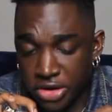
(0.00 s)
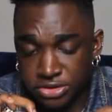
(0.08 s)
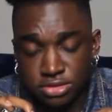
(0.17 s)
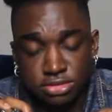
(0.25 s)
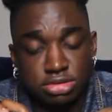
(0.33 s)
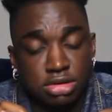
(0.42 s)

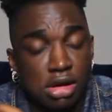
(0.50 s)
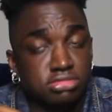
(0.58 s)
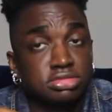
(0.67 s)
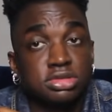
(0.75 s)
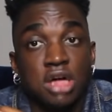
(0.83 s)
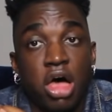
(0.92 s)
Ooh,
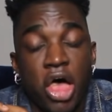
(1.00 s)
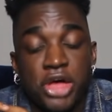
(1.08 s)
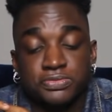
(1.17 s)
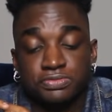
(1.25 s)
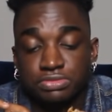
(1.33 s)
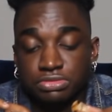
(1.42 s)

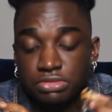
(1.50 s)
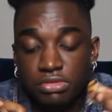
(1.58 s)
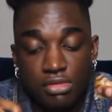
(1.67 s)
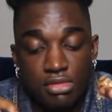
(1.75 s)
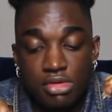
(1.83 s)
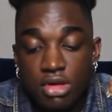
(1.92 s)
God.
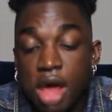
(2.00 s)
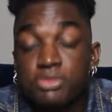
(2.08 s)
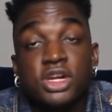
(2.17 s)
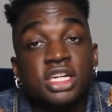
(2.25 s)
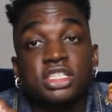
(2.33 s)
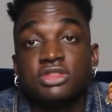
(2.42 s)
I'm
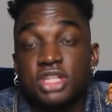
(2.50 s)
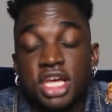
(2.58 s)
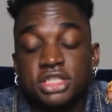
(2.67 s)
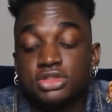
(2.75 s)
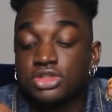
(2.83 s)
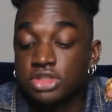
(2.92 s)
trying to get
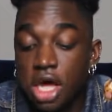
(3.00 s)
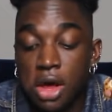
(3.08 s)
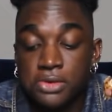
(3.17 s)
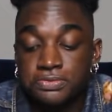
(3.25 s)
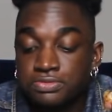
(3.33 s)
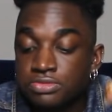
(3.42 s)
thick,
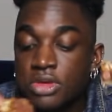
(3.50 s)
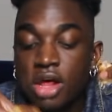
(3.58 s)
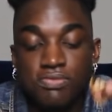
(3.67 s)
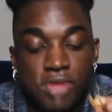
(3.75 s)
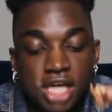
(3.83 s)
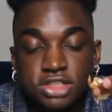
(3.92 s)
so
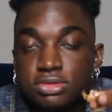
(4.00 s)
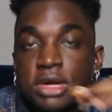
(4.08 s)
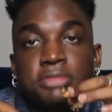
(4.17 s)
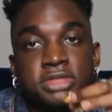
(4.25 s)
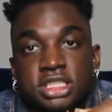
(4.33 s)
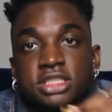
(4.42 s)
that's
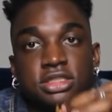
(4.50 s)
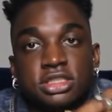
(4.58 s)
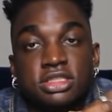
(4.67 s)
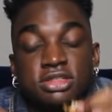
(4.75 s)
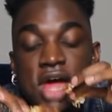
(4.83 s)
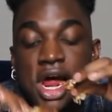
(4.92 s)
why I'm eating
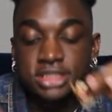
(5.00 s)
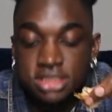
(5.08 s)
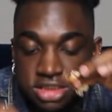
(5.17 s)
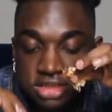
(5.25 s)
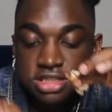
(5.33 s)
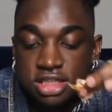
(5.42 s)
this. I
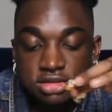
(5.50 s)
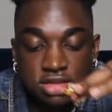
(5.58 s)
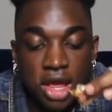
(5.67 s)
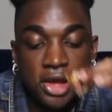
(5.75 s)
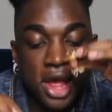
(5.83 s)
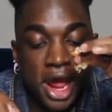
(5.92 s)
need to get
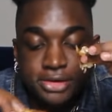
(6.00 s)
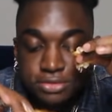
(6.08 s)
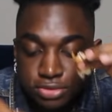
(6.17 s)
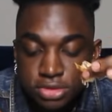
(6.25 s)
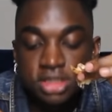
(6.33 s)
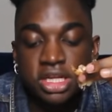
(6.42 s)
thick. I
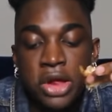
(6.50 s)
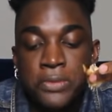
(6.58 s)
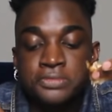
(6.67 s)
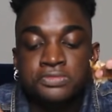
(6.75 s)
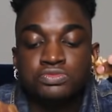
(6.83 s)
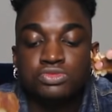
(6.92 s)

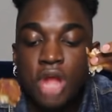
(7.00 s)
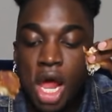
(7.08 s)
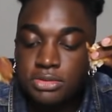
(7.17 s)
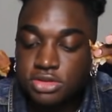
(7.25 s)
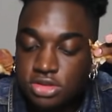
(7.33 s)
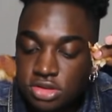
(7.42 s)
really
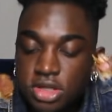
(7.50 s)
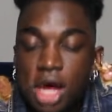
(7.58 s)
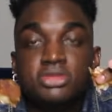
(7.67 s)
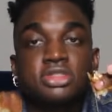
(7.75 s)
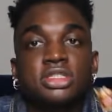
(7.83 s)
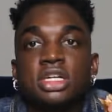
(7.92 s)
am just
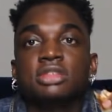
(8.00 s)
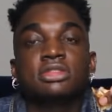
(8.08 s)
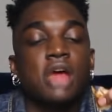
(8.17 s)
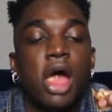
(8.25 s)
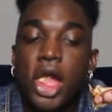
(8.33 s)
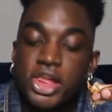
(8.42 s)
so sick and
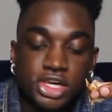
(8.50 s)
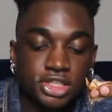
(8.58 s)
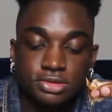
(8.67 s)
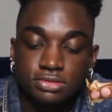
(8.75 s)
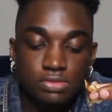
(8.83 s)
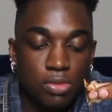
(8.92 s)

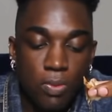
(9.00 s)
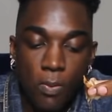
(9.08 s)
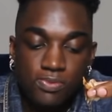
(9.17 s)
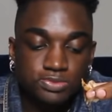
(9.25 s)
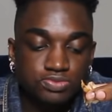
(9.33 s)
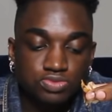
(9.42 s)
tired
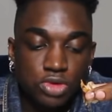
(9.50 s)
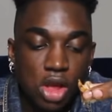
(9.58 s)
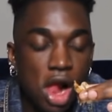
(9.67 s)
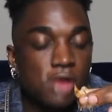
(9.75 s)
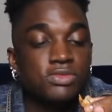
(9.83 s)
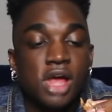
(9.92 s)

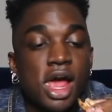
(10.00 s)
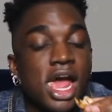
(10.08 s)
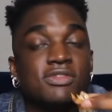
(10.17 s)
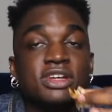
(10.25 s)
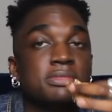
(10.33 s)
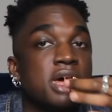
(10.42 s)
of not
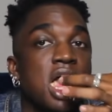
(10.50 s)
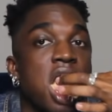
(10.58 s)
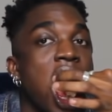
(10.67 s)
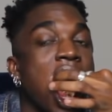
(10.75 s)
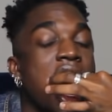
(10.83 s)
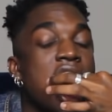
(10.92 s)
having a butt.